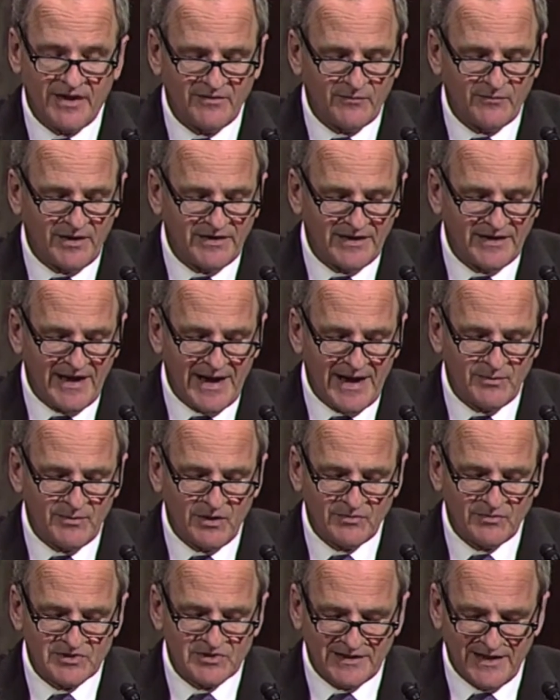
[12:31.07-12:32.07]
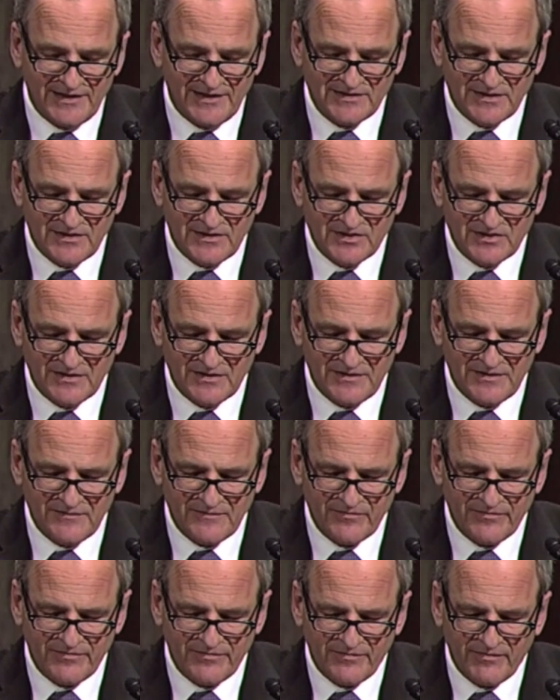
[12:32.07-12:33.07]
than when Diablo was licensed.